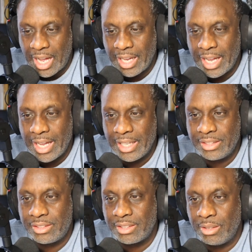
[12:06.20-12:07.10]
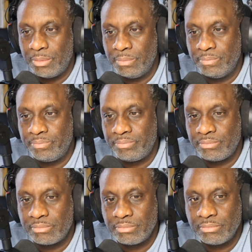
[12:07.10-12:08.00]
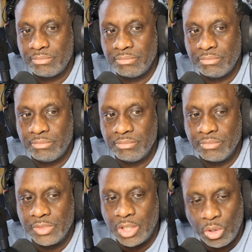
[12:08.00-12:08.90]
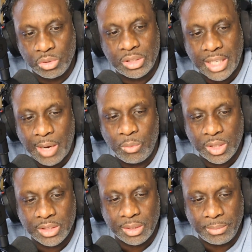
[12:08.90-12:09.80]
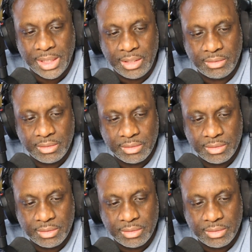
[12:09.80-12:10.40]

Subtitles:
I had some goals that I wanted to meet,